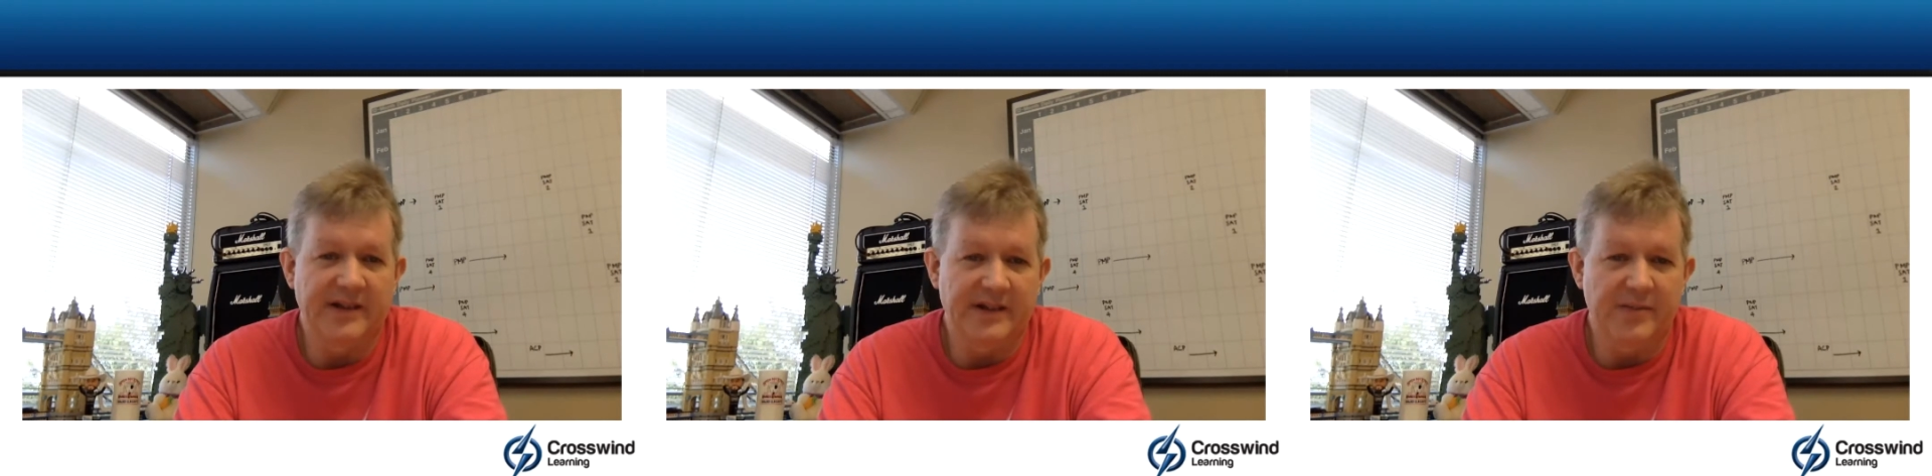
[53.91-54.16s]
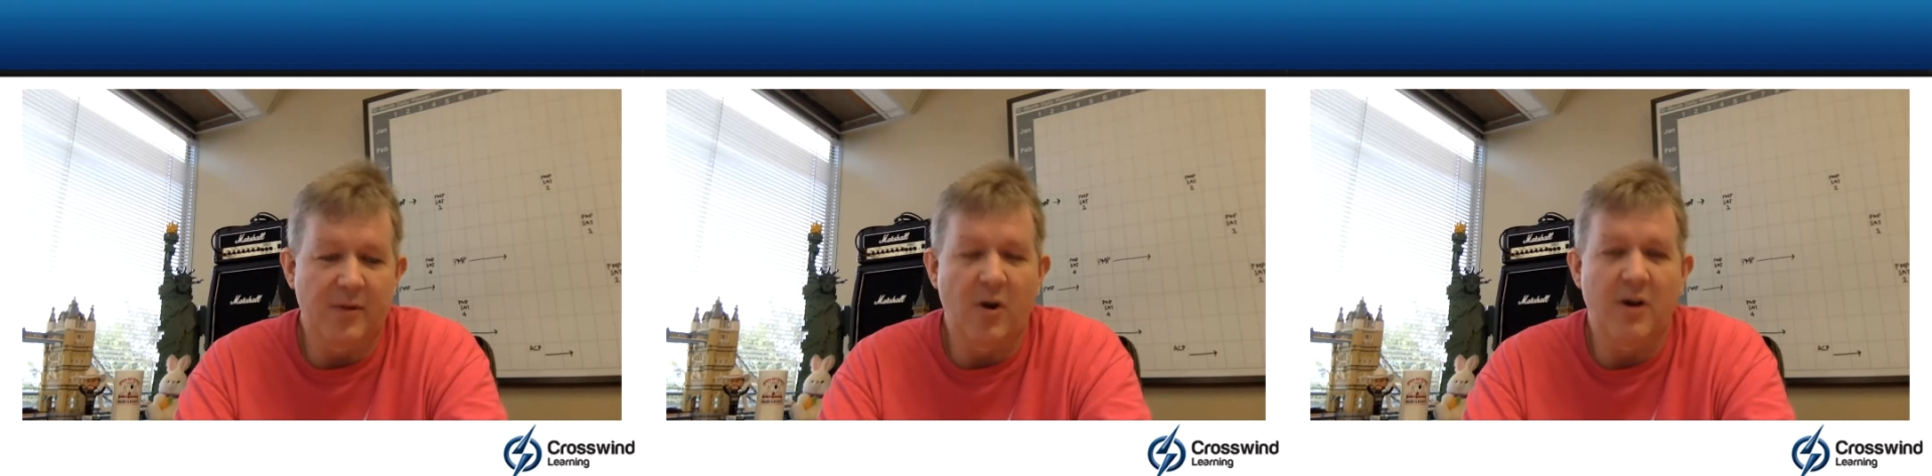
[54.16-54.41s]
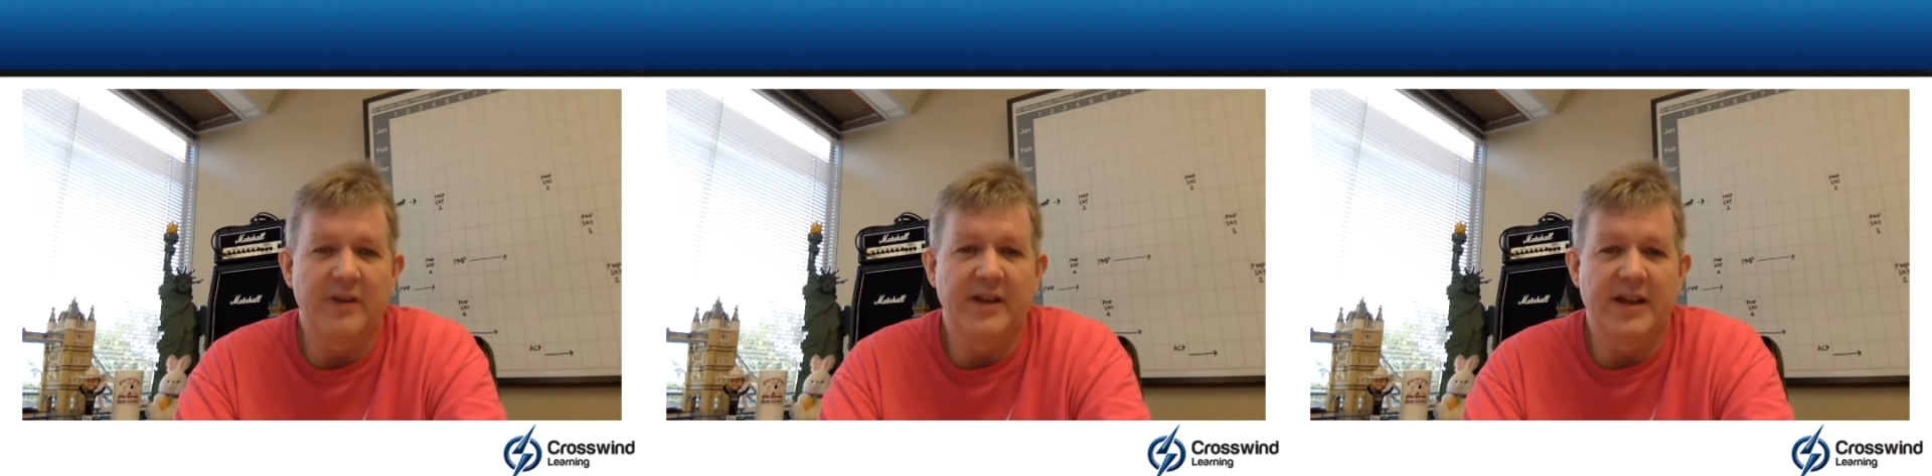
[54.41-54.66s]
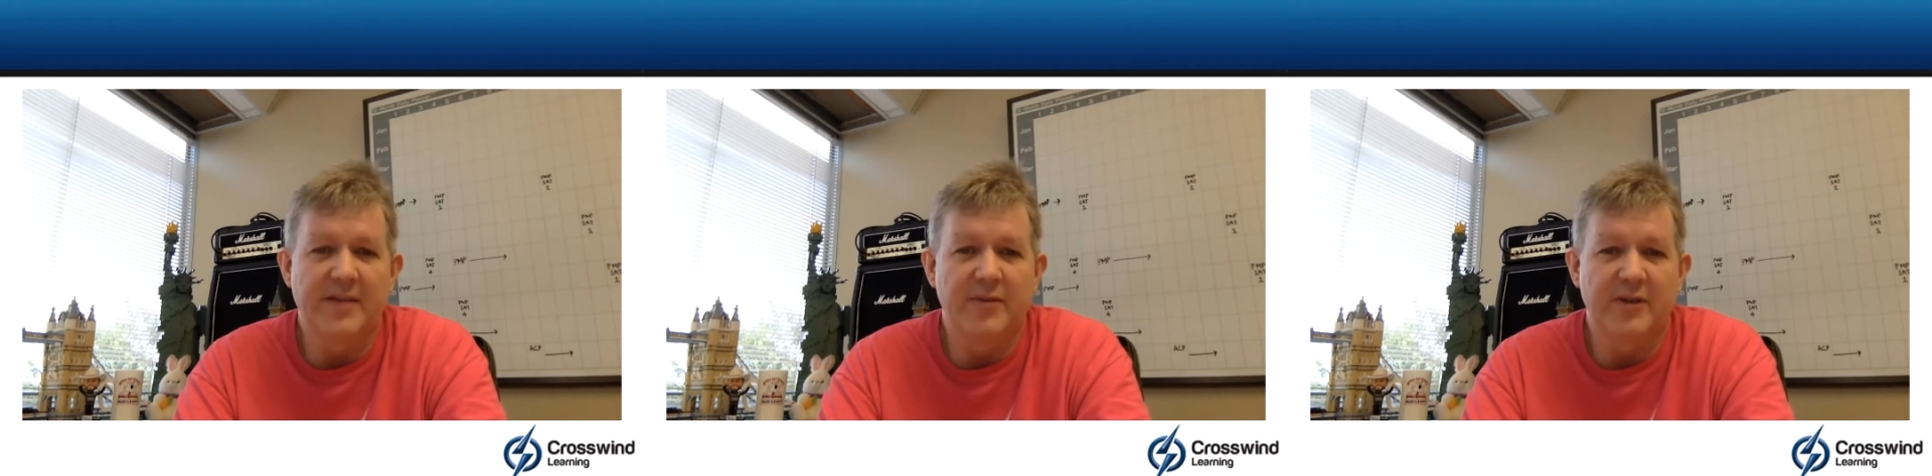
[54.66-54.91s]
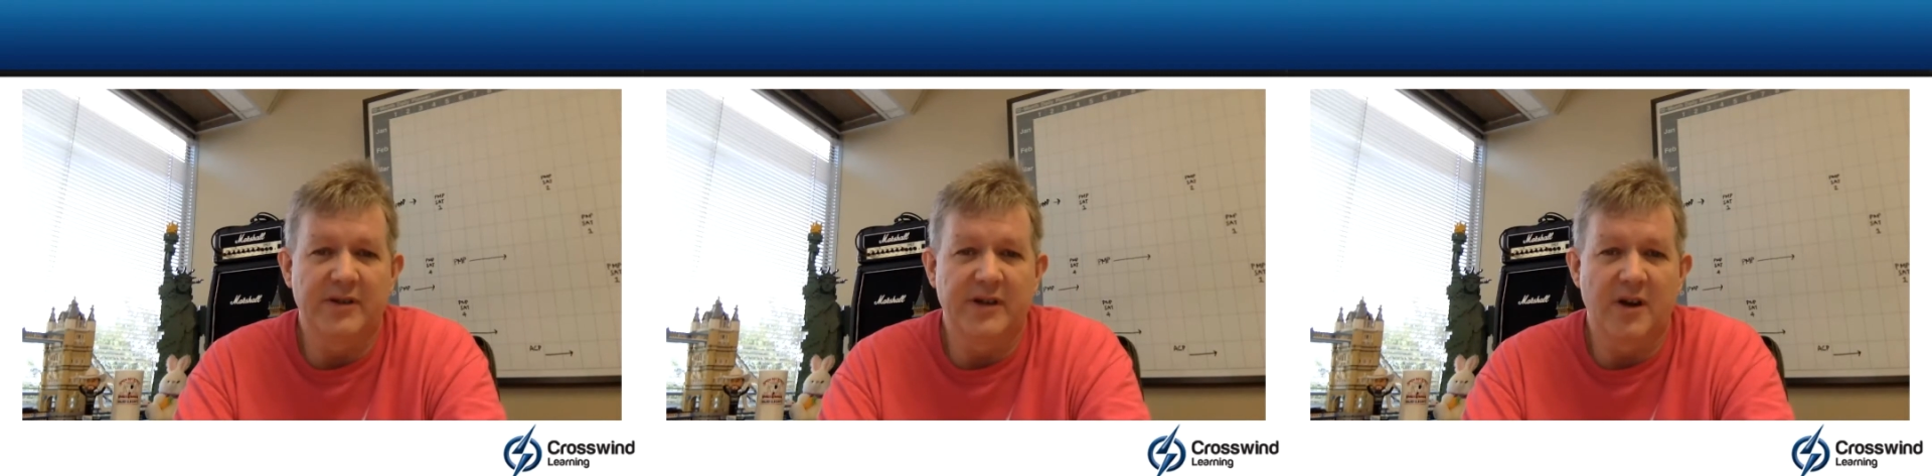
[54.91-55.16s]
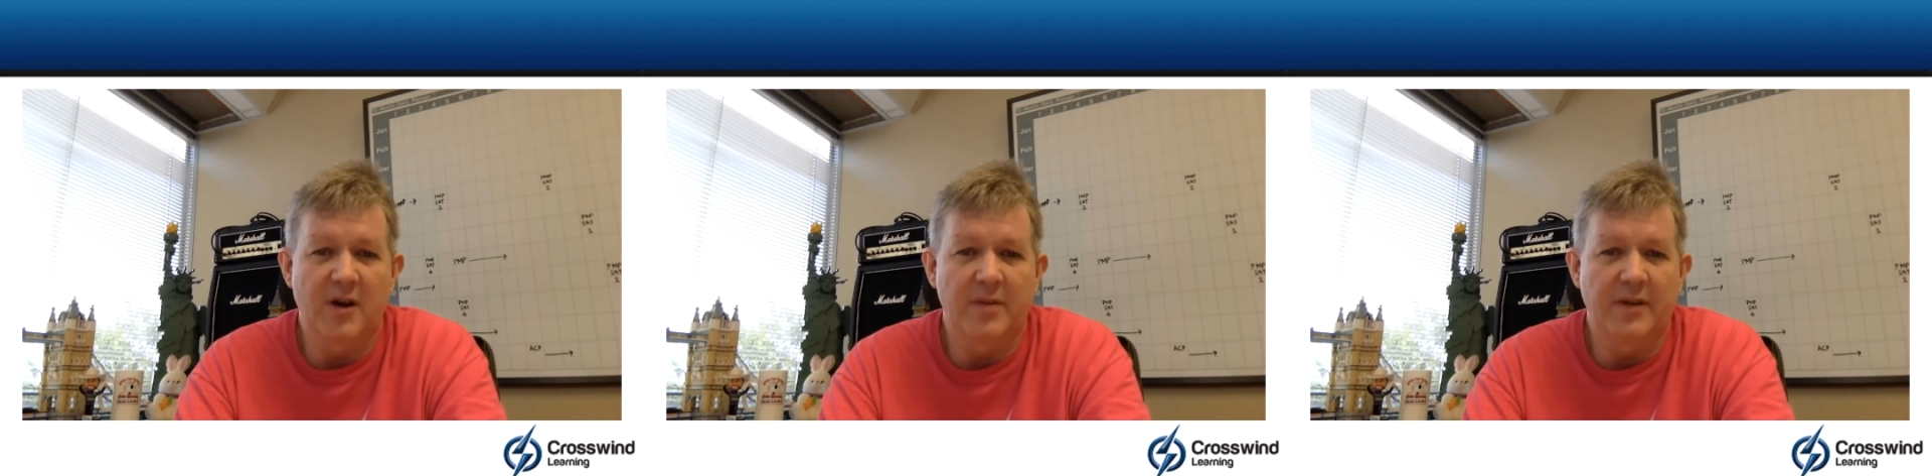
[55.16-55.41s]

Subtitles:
as part of the inputs here,